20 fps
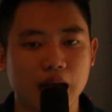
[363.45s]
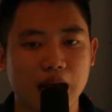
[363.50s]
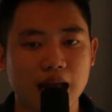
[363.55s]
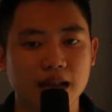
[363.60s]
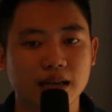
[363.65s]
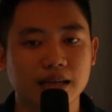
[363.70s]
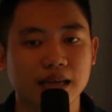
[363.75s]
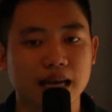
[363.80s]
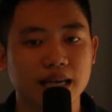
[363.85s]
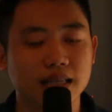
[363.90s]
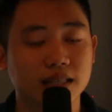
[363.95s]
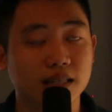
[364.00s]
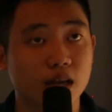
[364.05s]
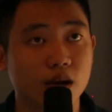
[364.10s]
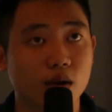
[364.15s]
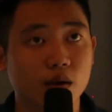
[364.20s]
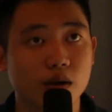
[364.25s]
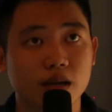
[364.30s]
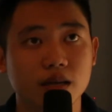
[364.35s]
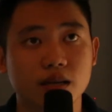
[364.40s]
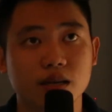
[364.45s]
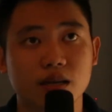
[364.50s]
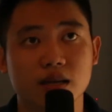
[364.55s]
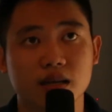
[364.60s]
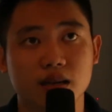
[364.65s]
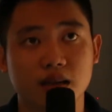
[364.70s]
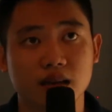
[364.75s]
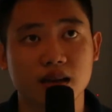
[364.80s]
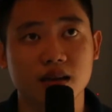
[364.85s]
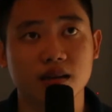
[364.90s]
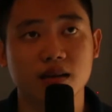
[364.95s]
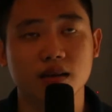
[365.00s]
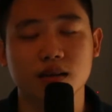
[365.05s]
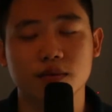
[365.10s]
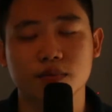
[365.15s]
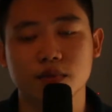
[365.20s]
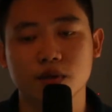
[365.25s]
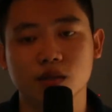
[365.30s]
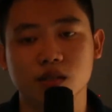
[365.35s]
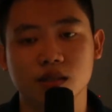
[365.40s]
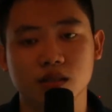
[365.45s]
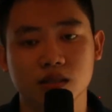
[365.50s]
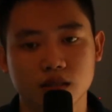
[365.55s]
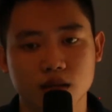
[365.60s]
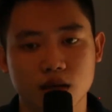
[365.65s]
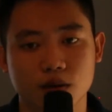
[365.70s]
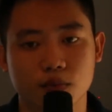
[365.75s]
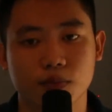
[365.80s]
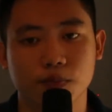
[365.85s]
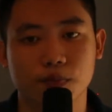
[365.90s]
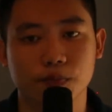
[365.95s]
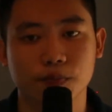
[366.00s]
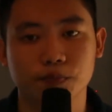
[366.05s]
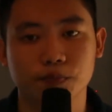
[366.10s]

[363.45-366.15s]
NK cell in innate immune system.